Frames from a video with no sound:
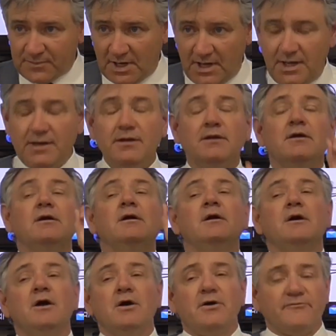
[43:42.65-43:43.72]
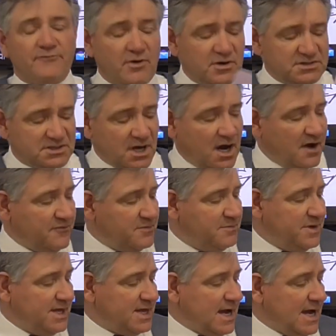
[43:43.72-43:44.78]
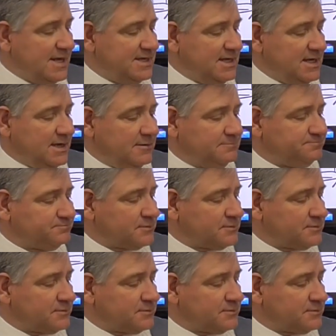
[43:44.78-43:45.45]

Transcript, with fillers: Okay? First off, big idea.